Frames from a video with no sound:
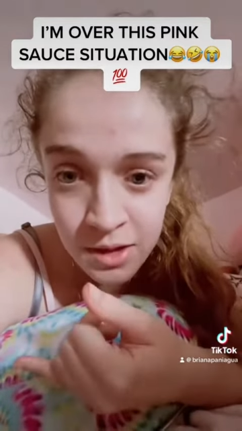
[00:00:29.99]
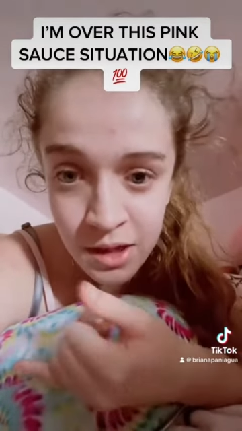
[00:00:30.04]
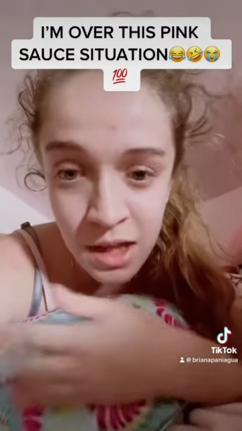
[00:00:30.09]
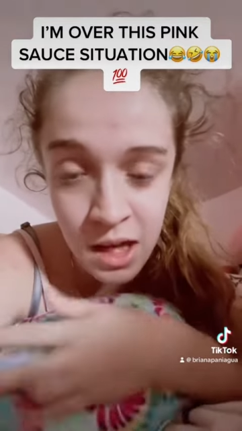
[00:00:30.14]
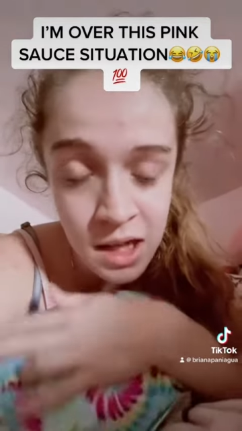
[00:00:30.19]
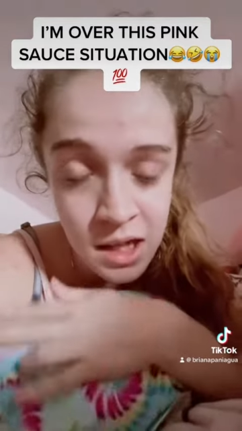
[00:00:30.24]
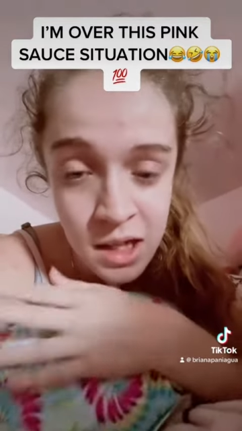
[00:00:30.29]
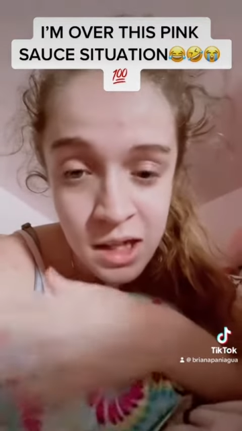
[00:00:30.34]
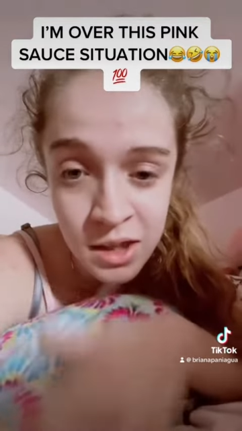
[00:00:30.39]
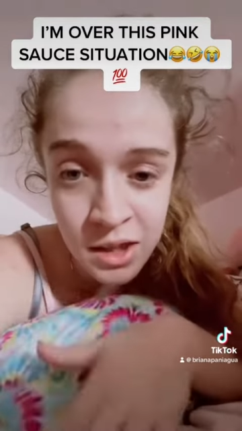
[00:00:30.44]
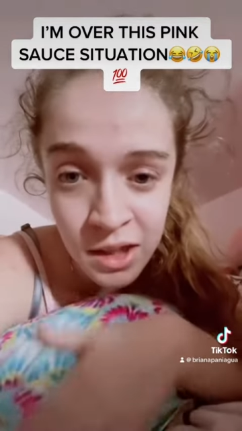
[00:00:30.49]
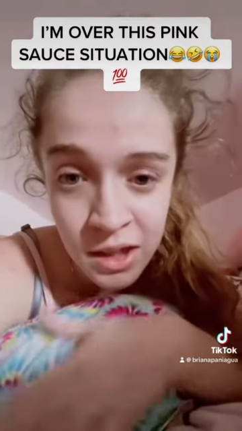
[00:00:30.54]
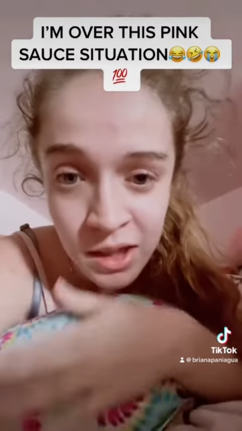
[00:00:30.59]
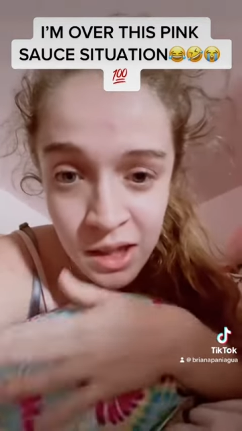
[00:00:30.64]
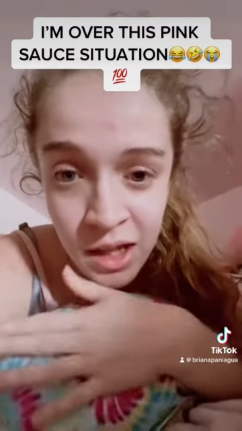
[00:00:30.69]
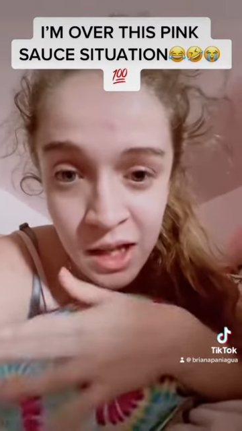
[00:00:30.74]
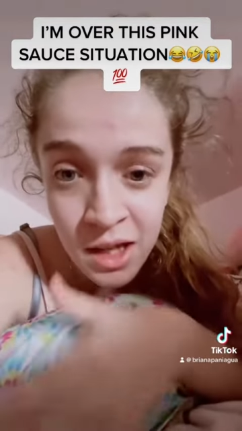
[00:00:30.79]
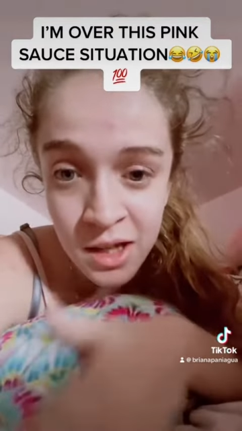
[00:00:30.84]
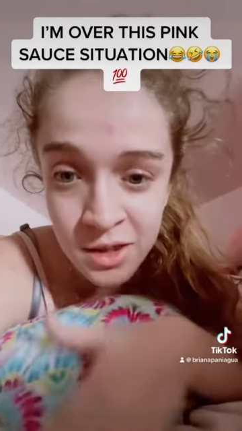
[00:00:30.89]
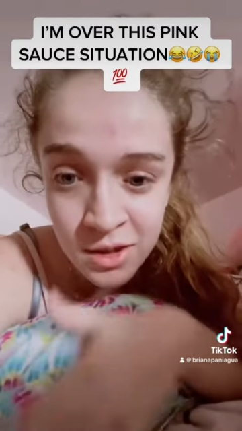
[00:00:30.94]
anything that
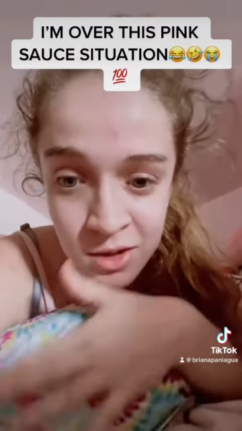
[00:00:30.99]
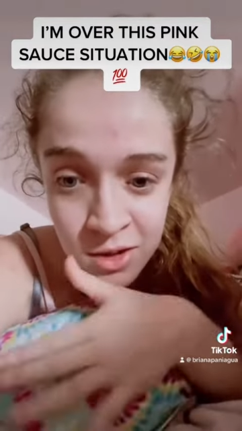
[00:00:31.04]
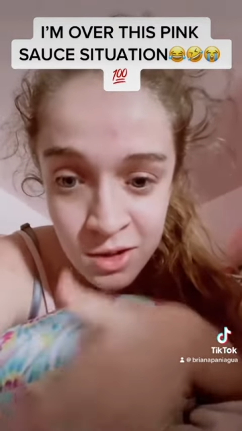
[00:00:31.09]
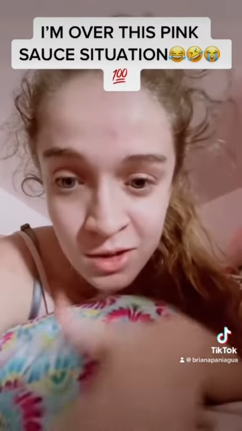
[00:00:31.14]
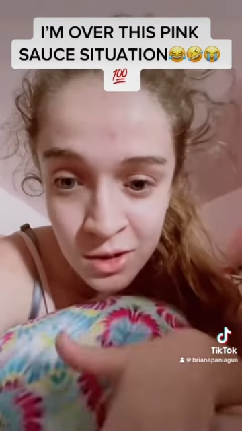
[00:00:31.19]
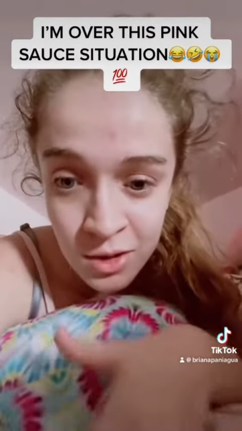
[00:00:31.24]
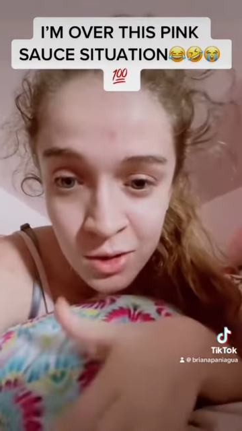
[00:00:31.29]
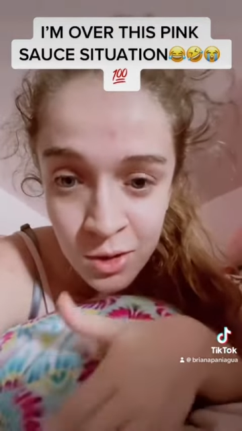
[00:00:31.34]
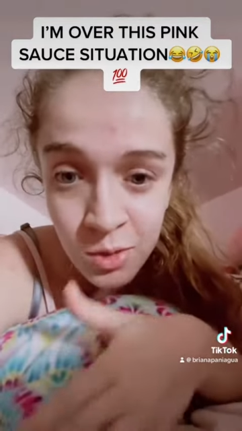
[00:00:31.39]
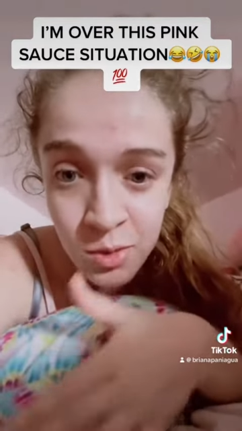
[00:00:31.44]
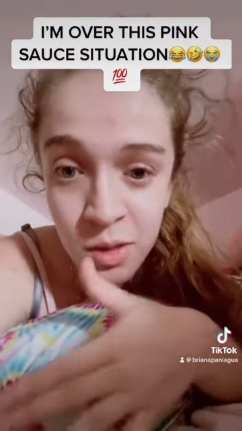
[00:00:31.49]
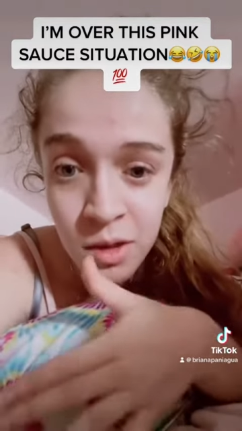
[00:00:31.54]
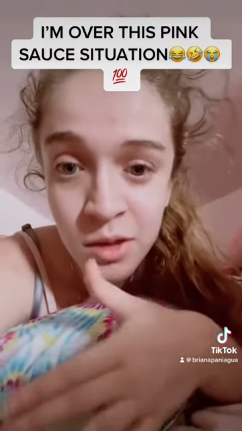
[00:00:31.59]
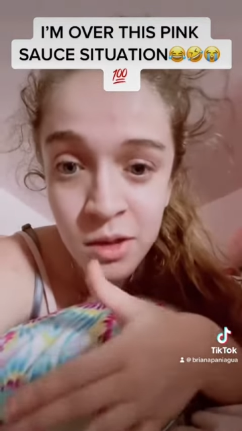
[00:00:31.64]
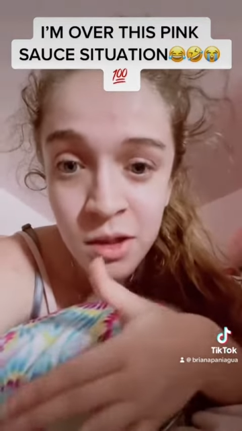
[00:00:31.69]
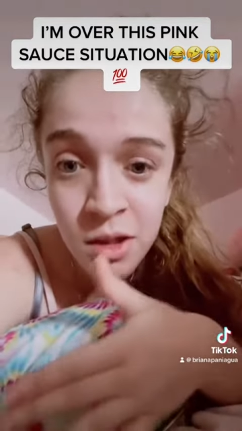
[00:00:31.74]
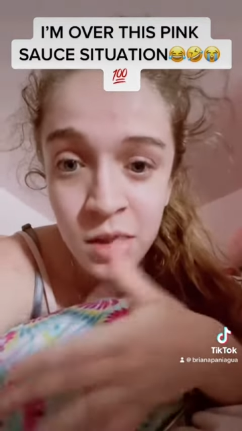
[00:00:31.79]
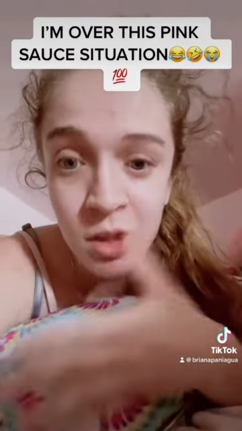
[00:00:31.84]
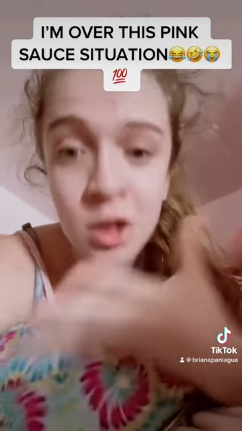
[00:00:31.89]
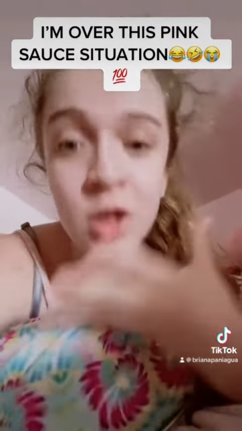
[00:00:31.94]
has to do with
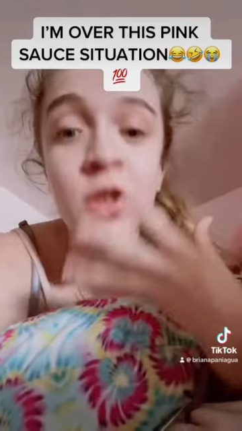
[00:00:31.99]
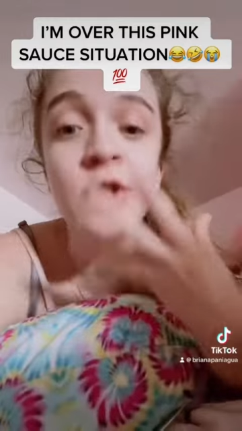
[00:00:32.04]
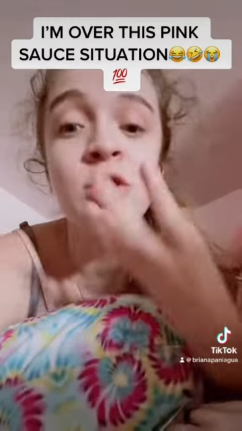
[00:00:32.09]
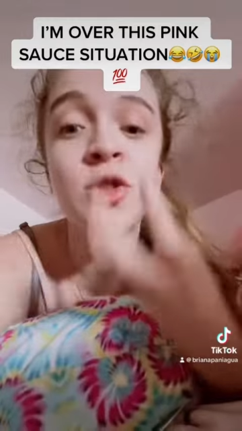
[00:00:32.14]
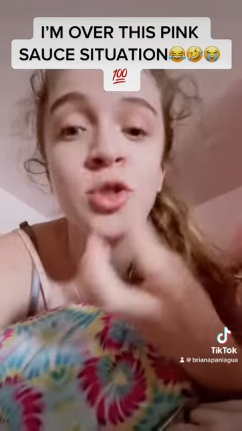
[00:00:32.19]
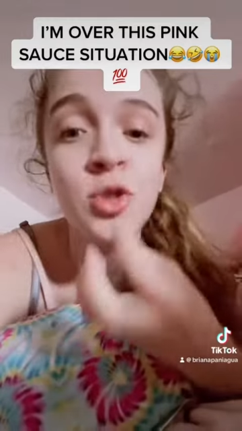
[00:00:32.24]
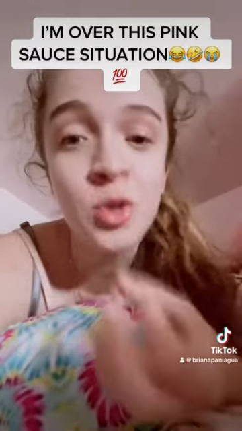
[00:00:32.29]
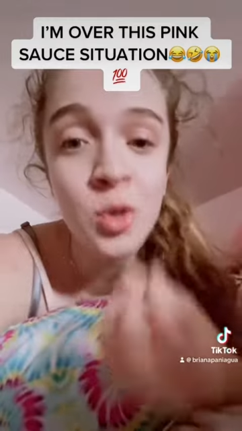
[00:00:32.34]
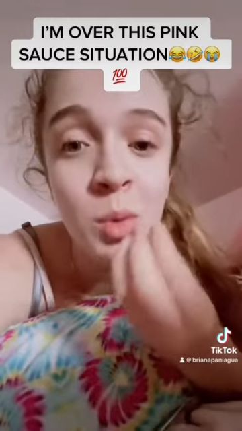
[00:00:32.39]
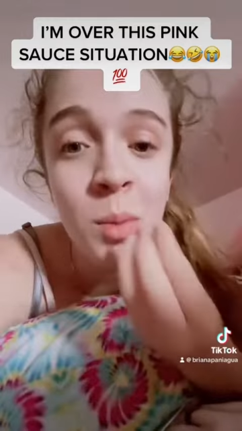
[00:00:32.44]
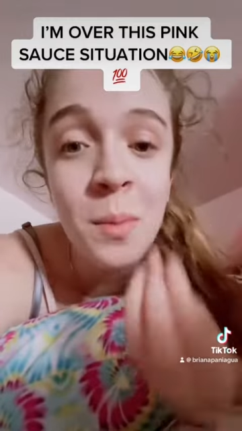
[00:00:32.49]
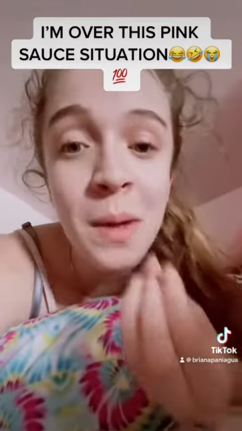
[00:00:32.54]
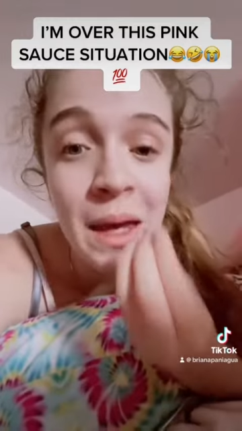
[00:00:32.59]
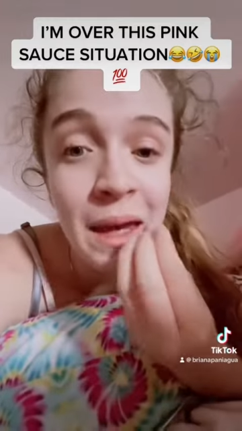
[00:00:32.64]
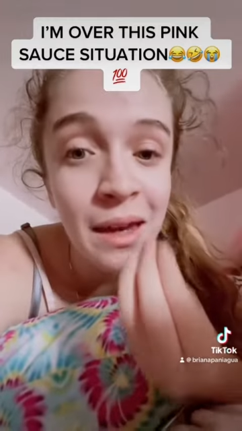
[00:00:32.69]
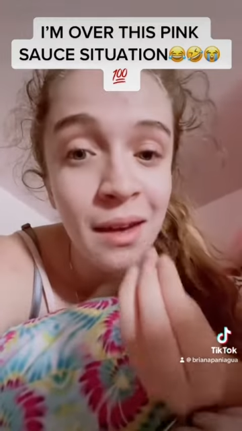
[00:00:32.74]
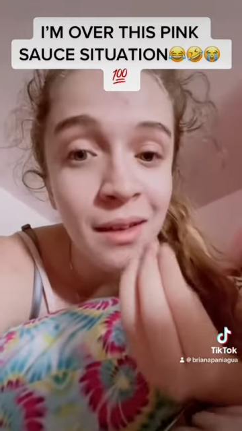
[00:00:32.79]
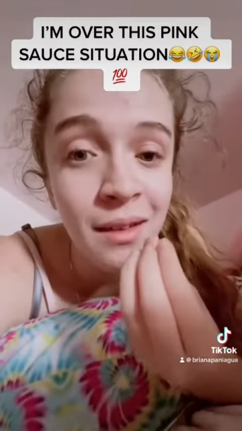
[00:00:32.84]
consuming